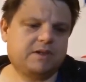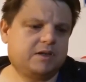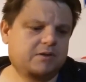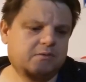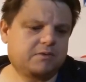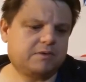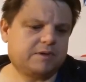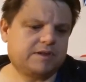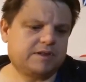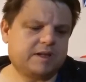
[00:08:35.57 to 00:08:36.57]

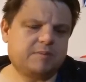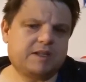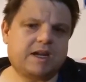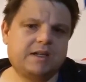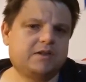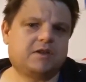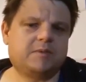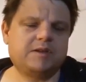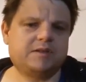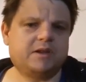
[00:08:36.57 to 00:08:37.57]
what's his name, Danny
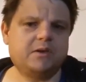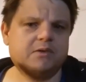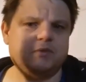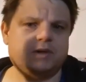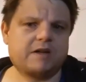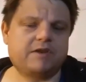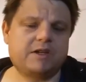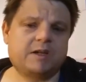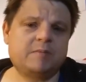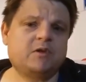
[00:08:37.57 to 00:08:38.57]
Tomo's nose or whatever.
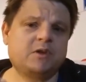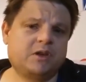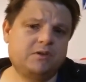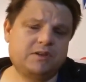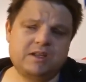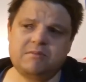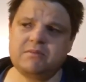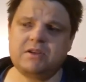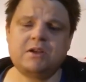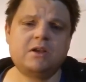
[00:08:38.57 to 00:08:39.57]
And I'm not accusing
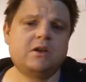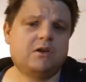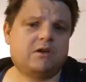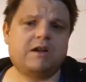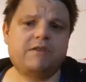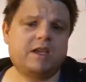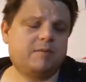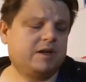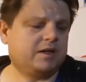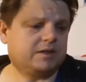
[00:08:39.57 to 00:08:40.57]
him or Avi
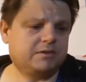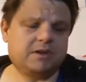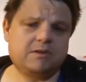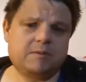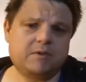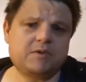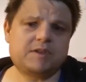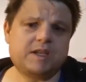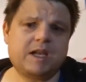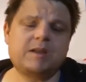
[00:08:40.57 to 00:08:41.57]
Yemini. I don't know. I'm
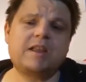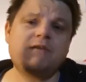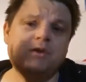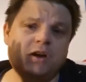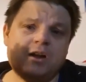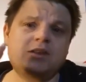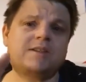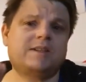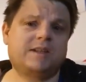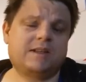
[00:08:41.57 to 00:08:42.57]
not saying it. They've not
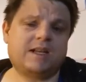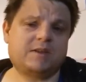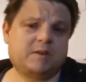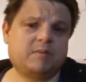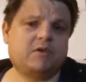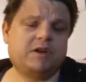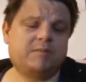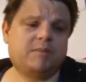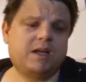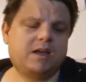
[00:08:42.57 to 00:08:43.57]
answered it. That's the
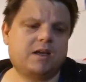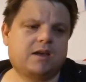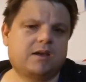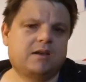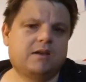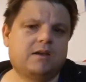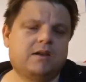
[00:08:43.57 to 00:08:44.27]
point I'm making.